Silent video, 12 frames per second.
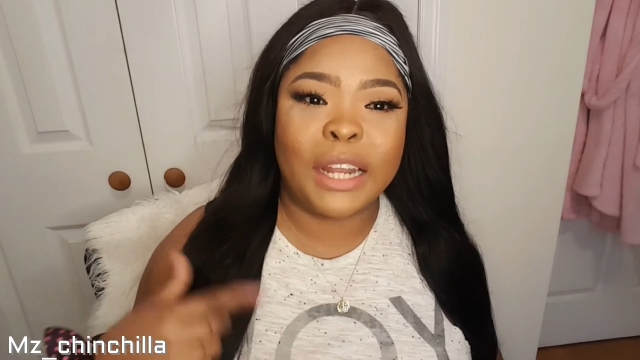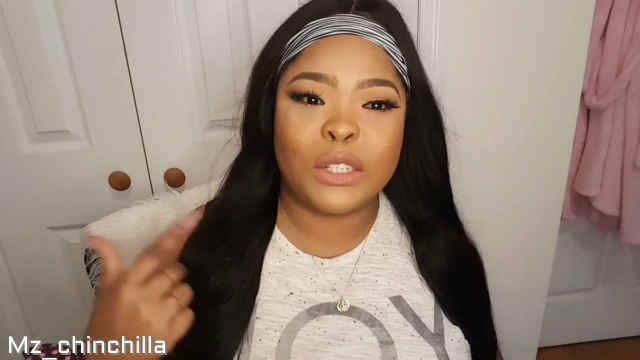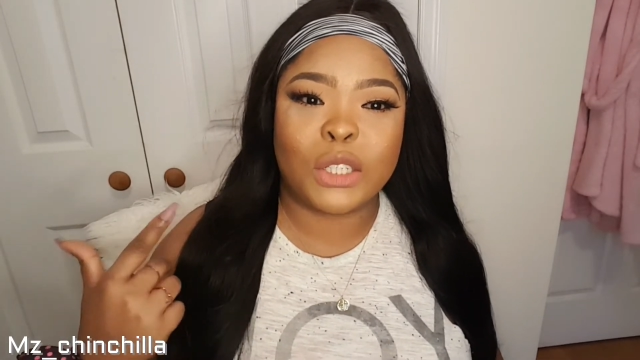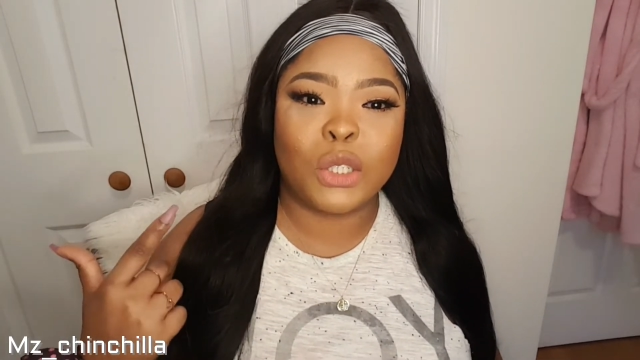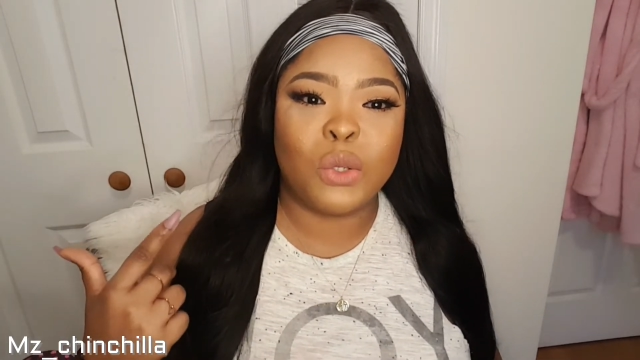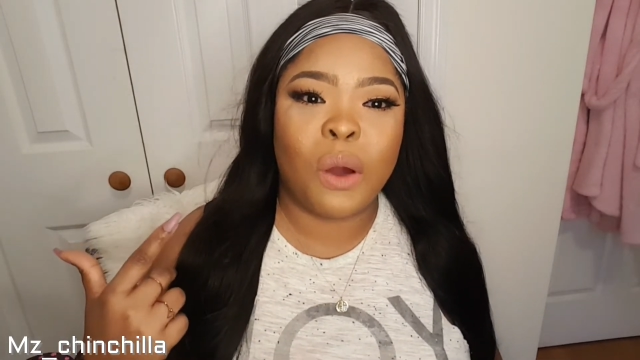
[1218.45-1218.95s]
I
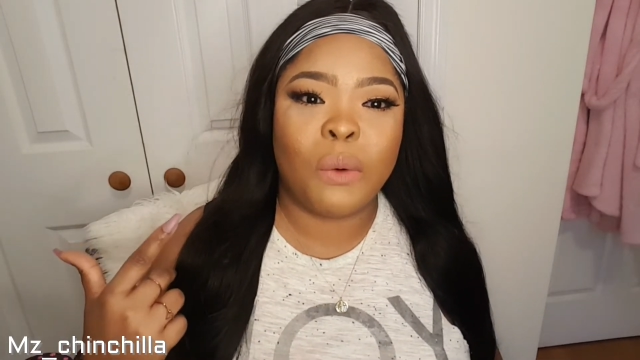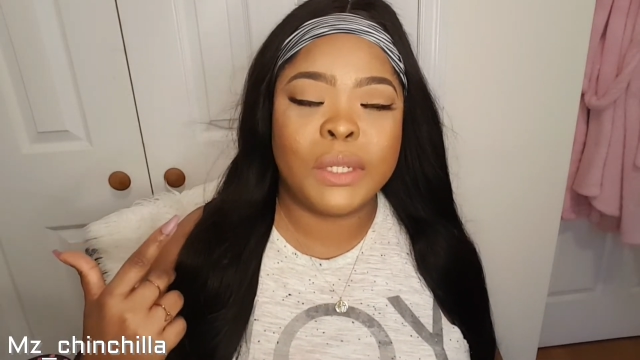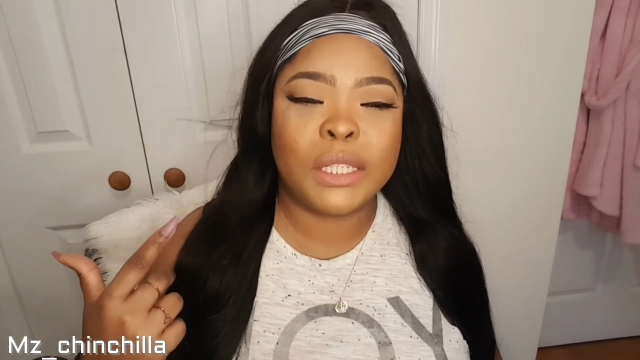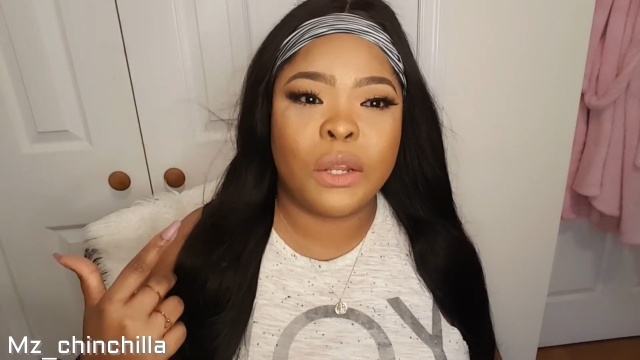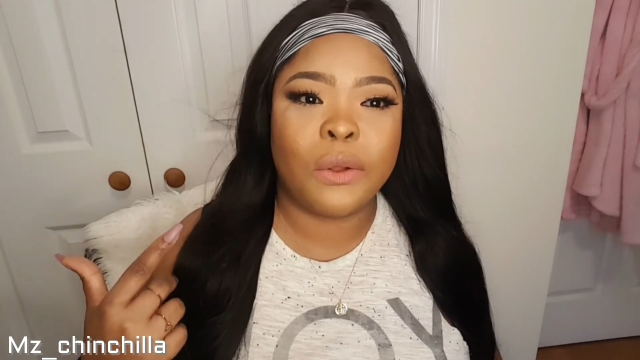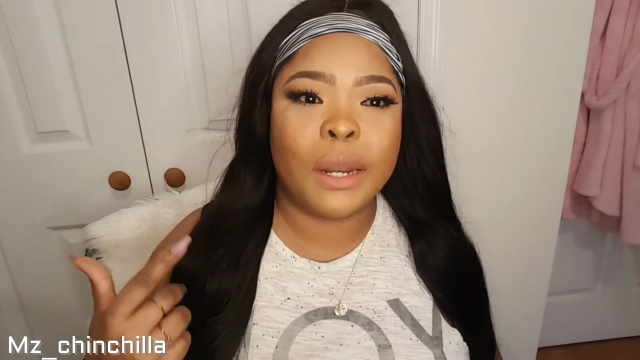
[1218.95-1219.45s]
just the two of
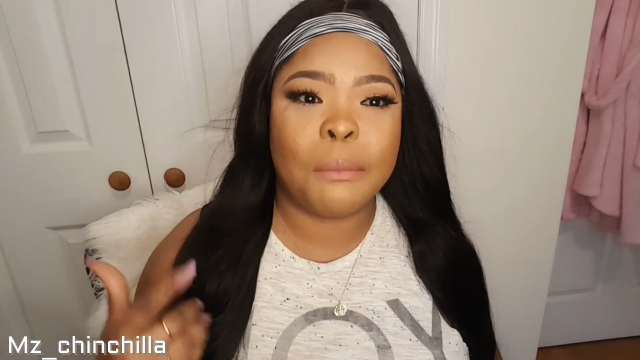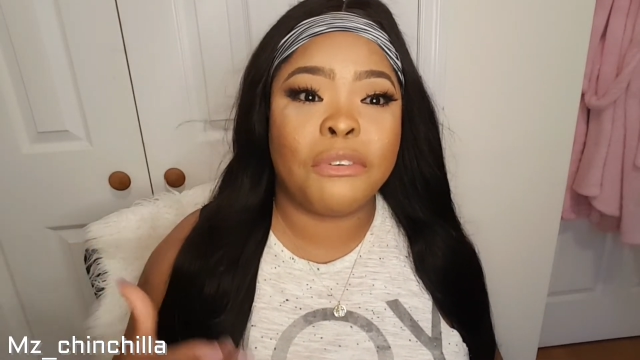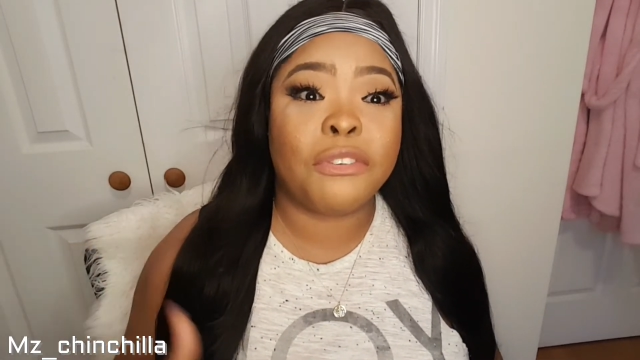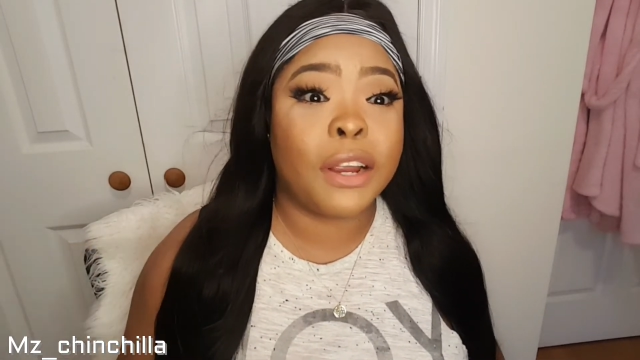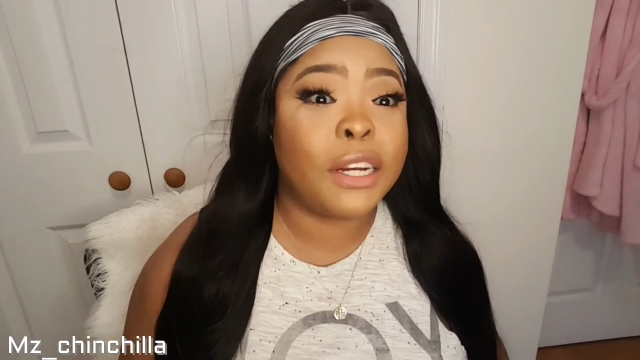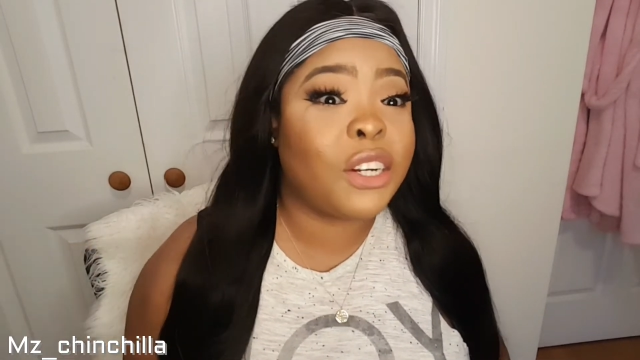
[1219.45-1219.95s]
us still there, my
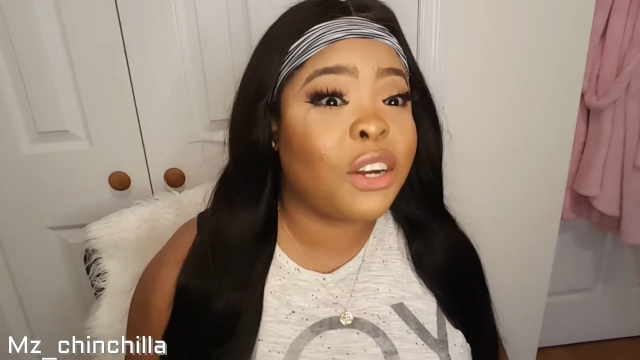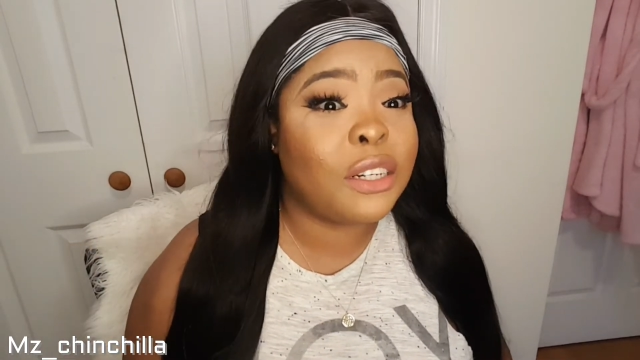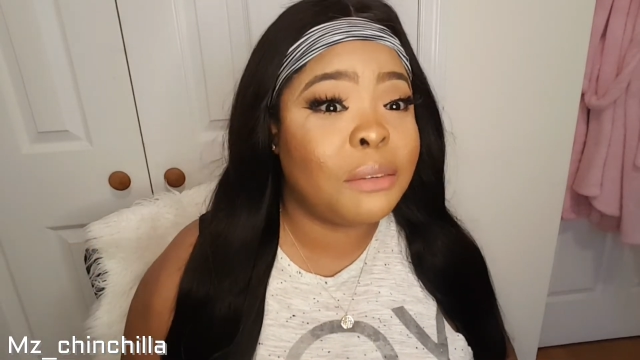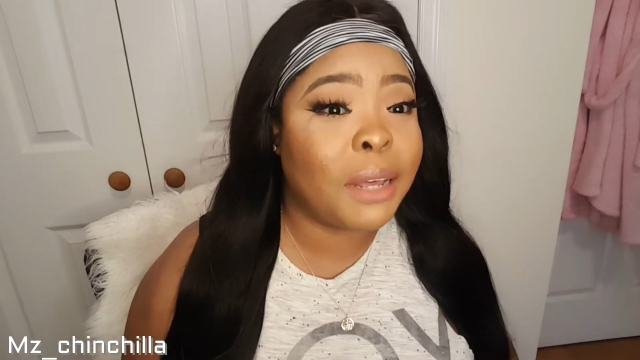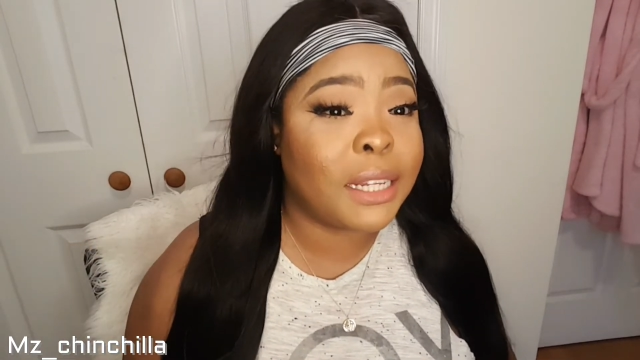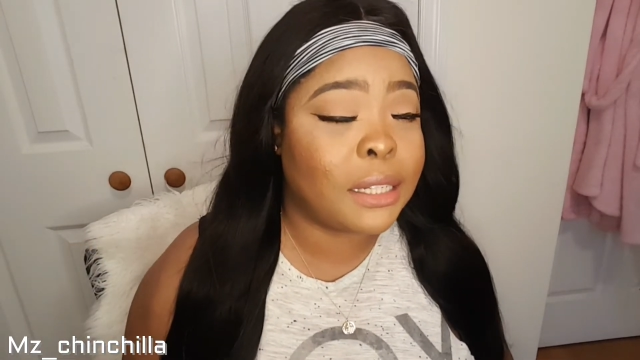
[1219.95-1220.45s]
friend turned
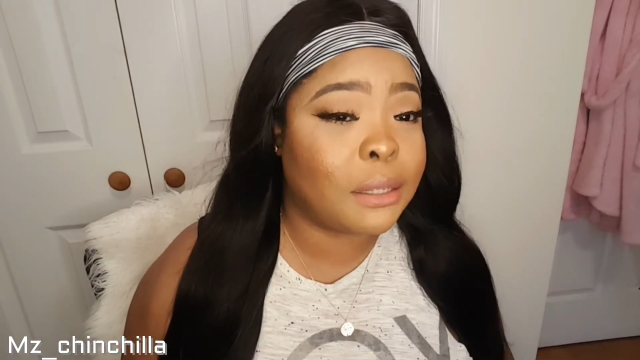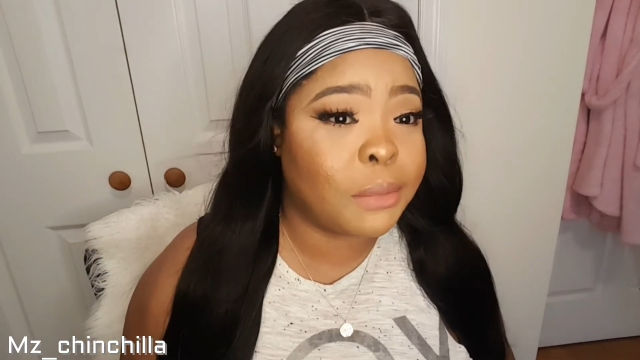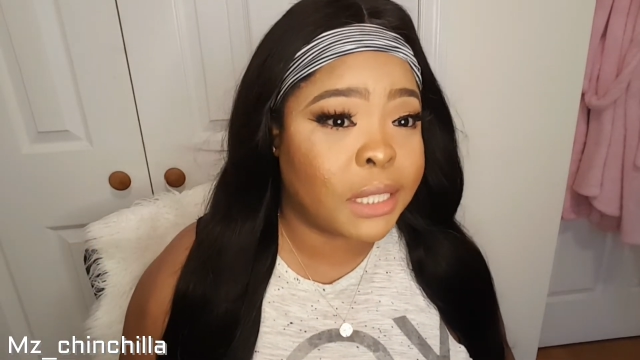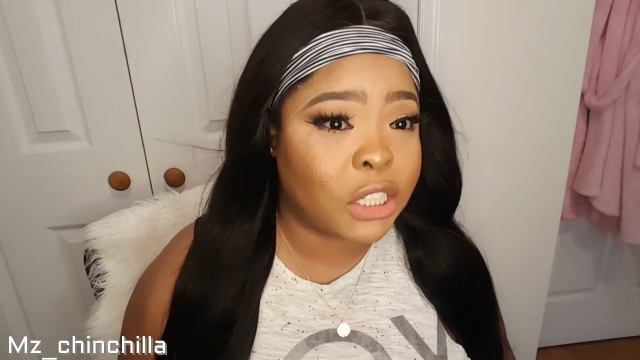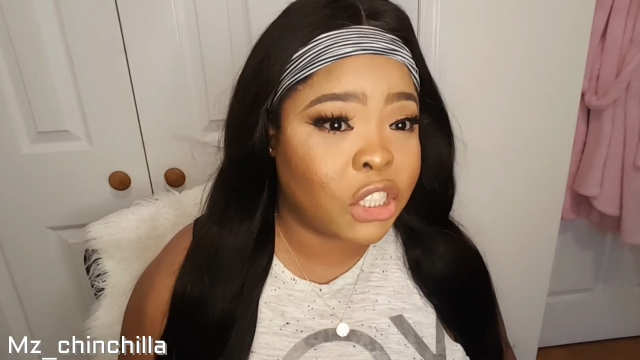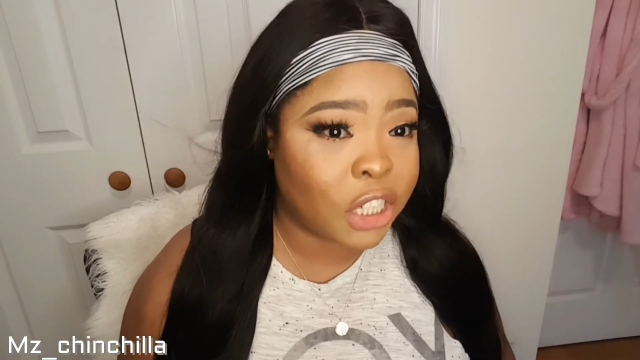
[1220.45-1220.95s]
to me I said,
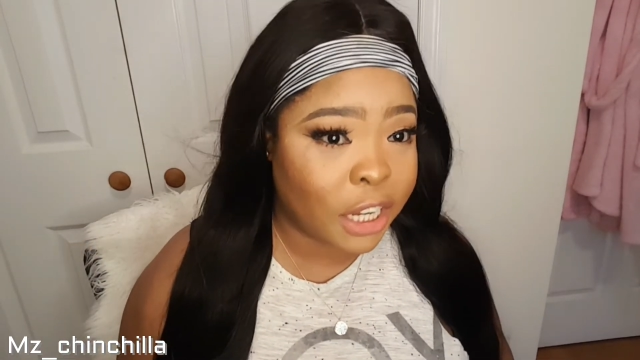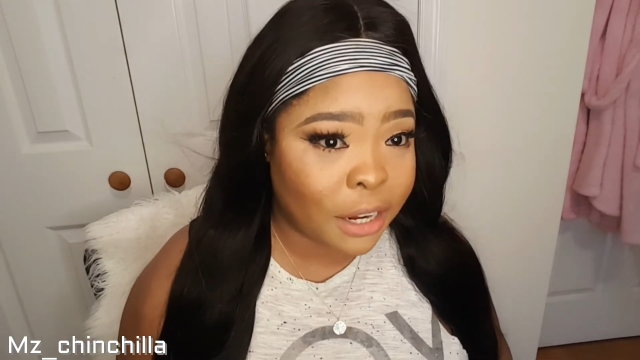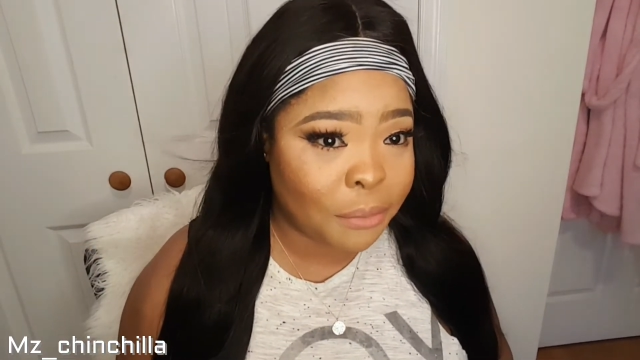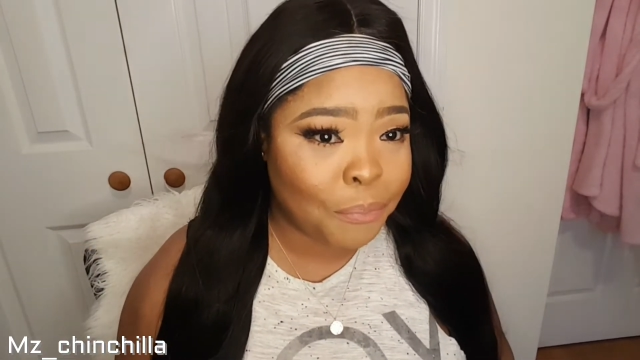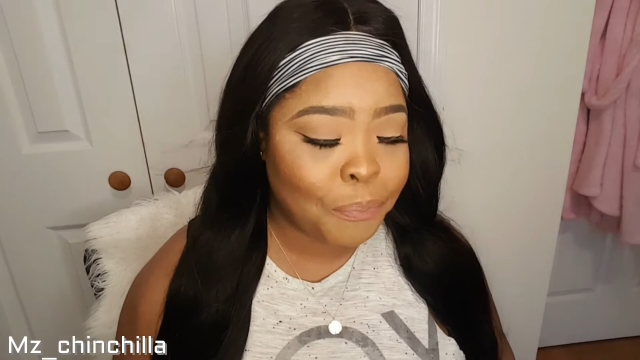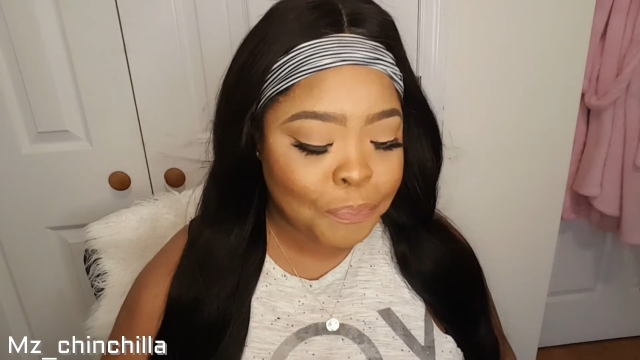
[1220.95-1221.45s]
"Mister
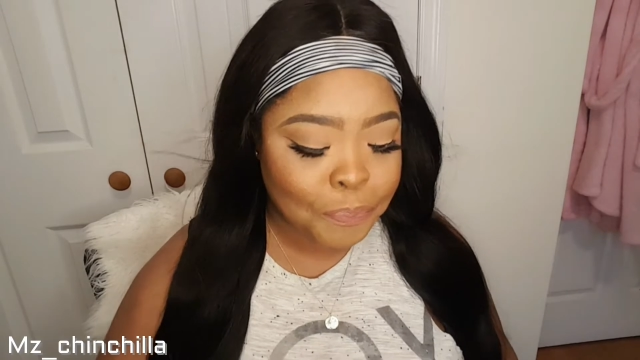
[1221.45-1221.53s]
Chin.